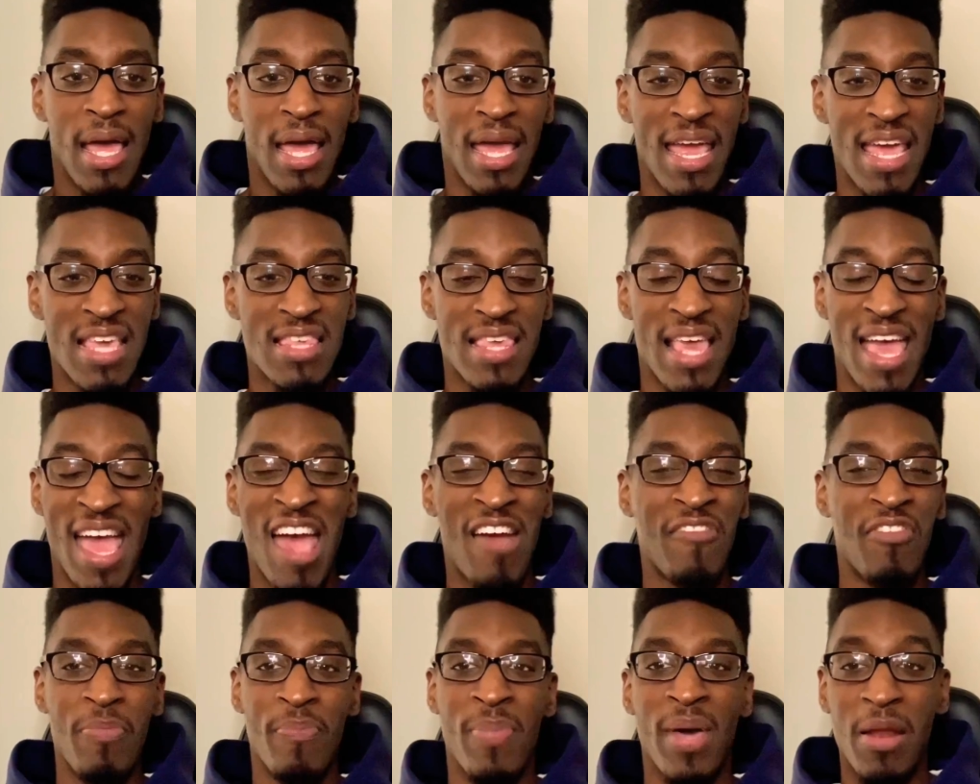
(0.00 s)
It's
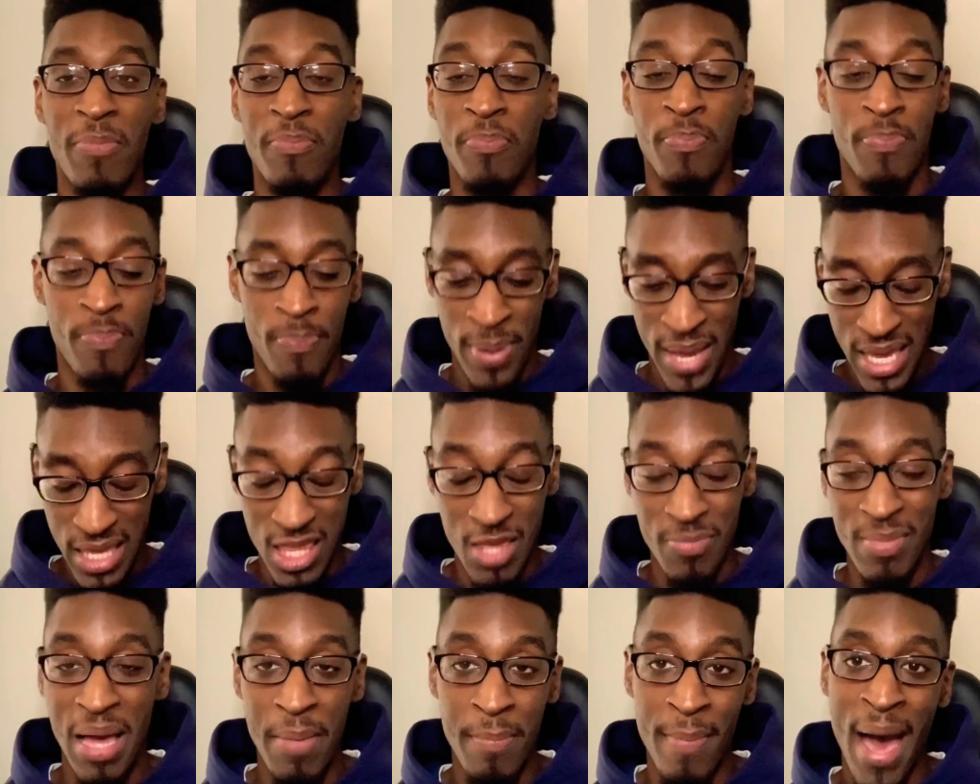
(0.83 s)
every bit of piece of
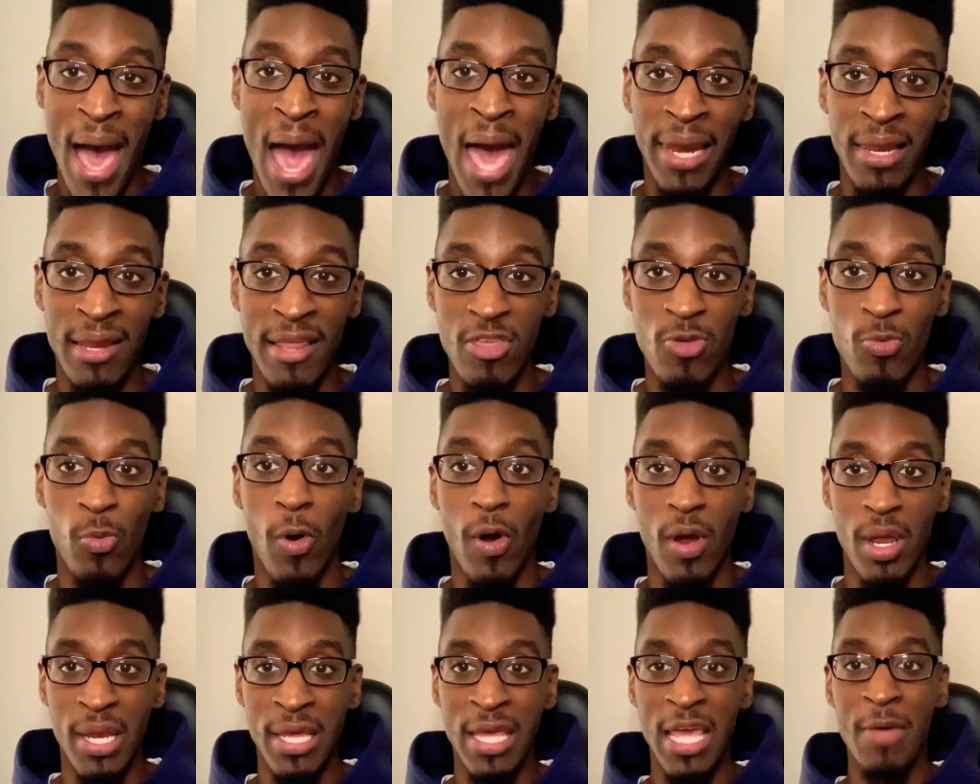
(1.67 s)
my body that's
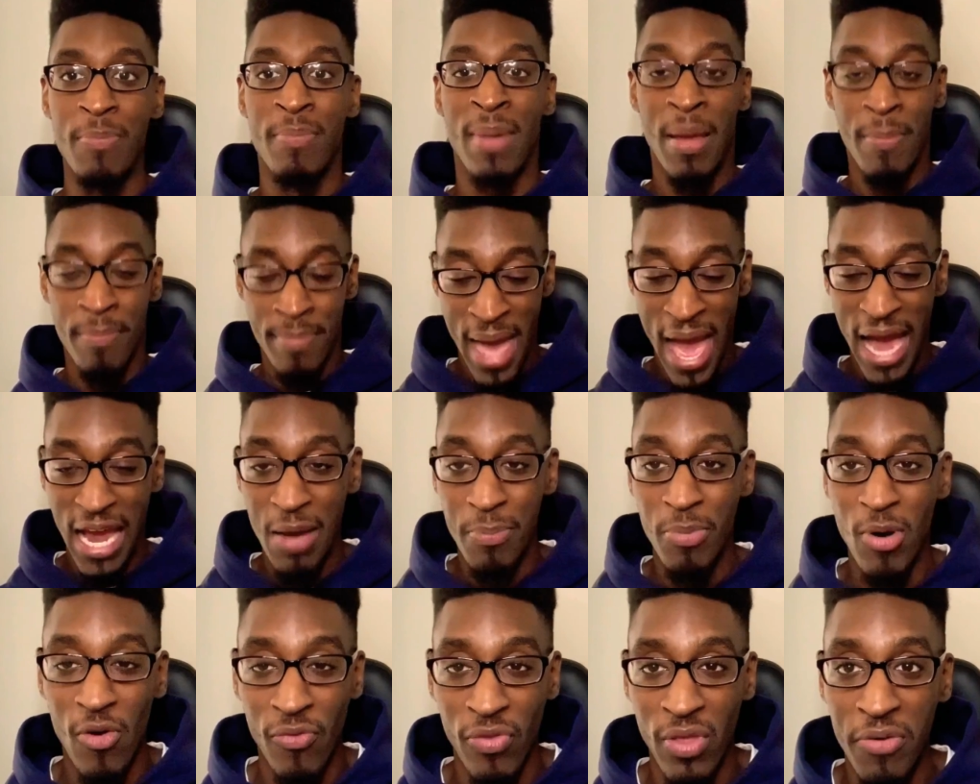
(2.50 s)
working to get my back up
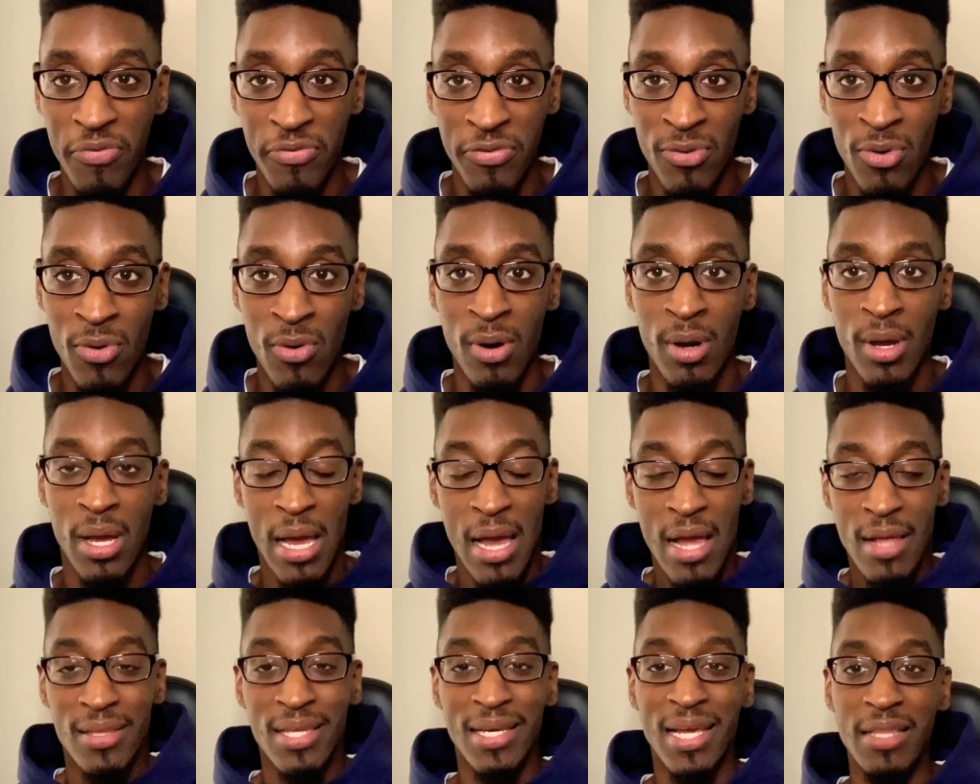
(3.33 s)
off that floor
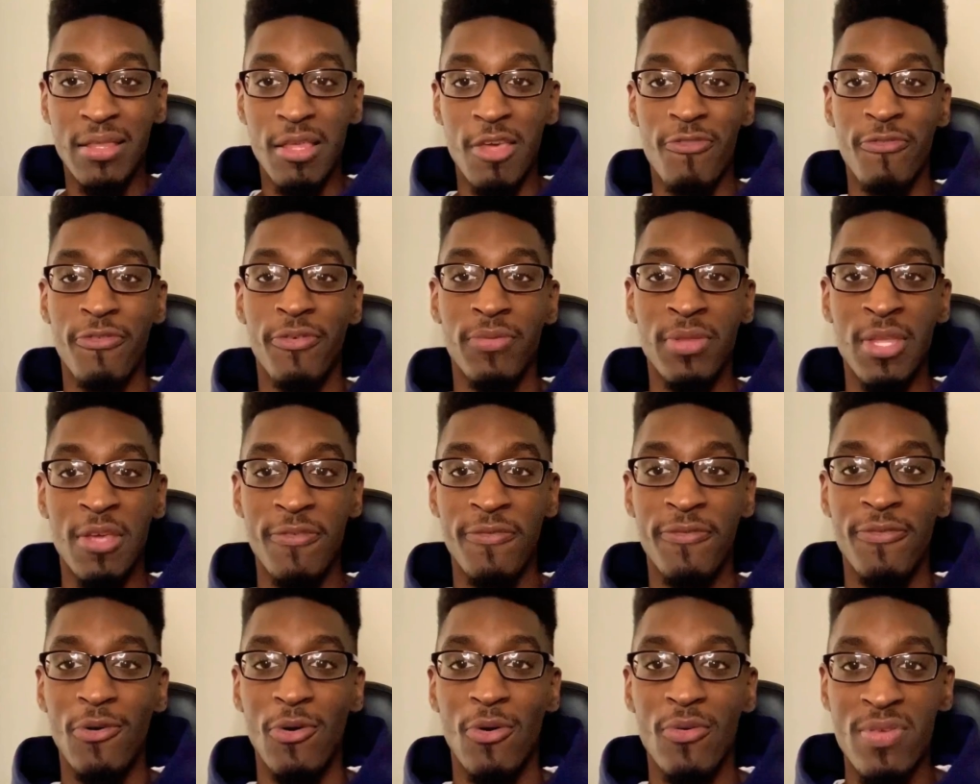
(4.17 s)
to get this
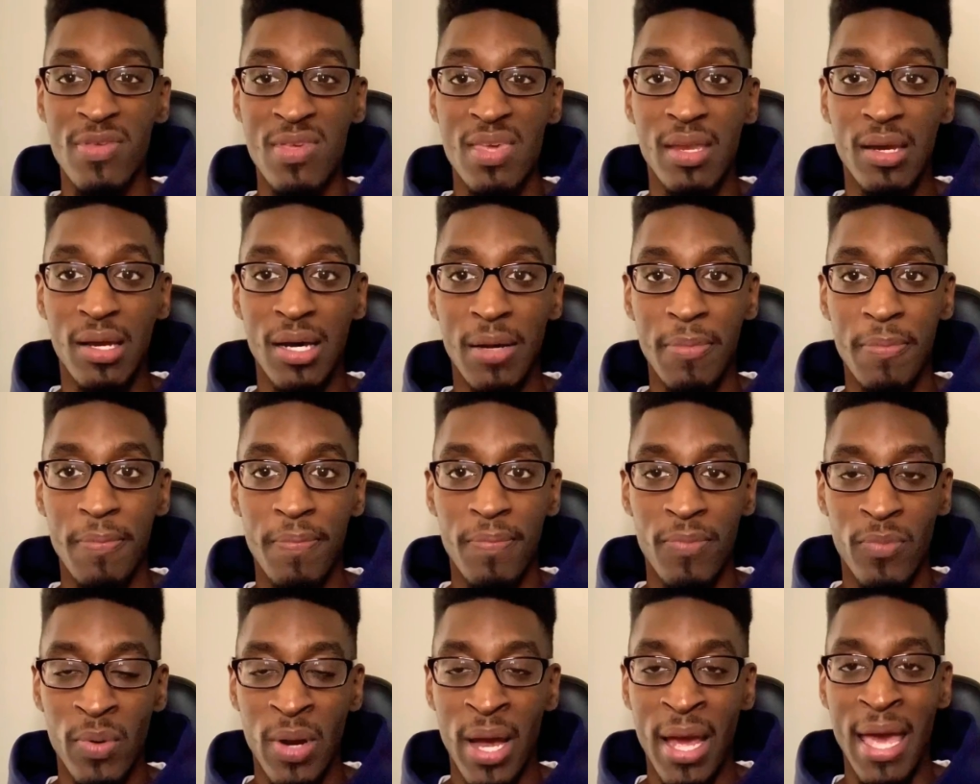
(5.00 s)
full sit-up,
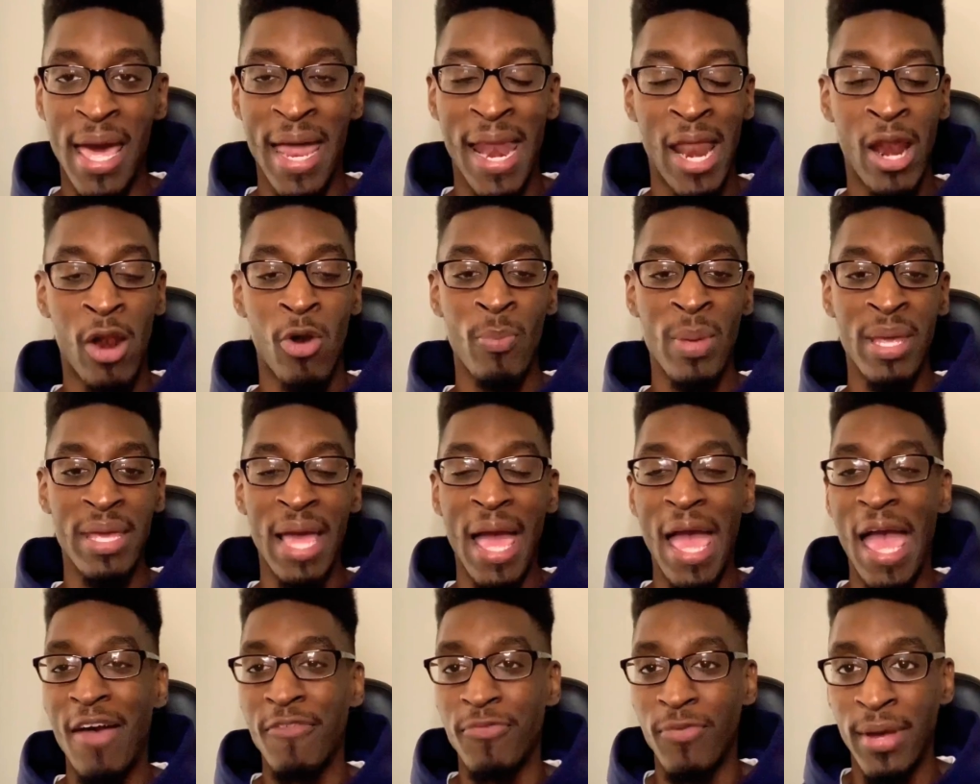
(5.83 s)
right? And I don't mean
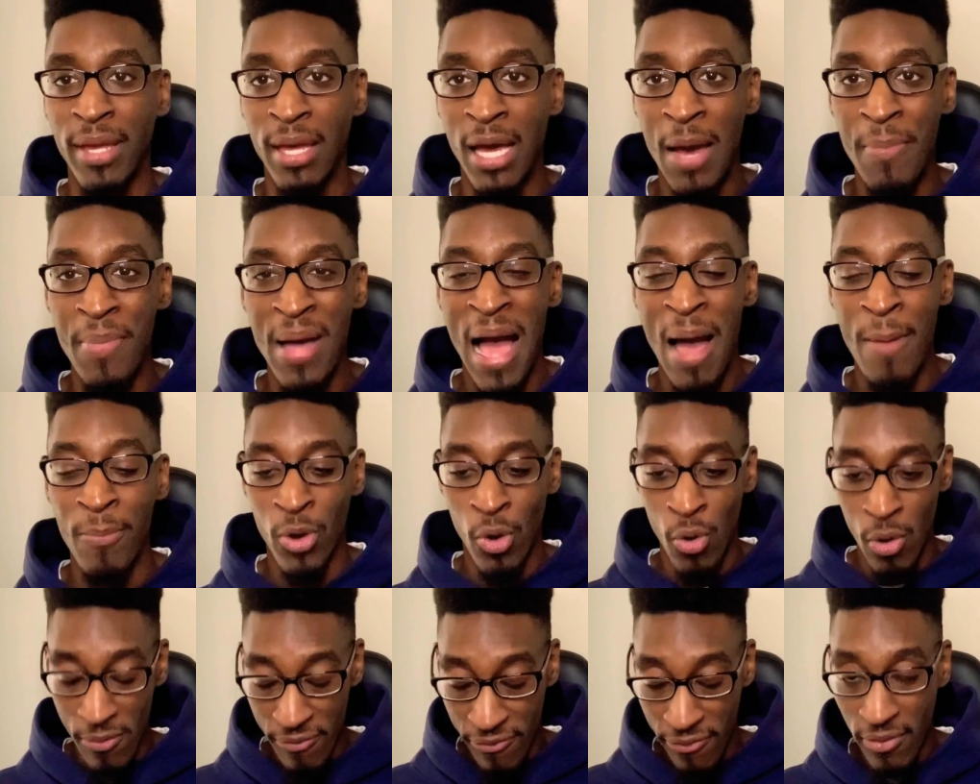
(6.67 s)
halfway up. I'm
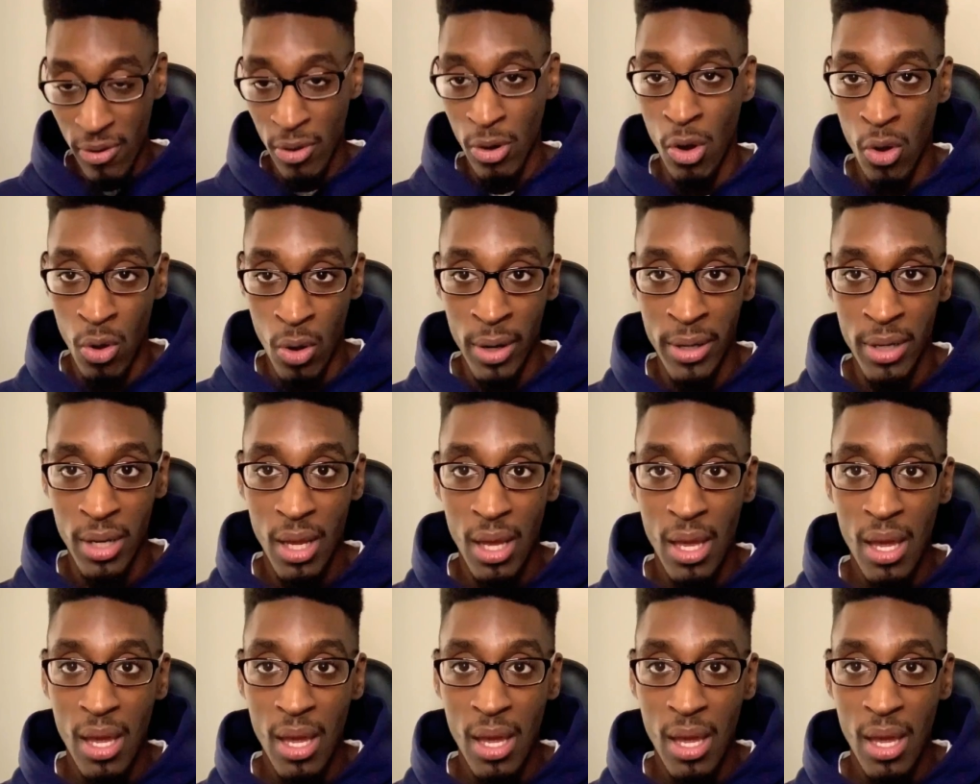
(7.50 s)
going full on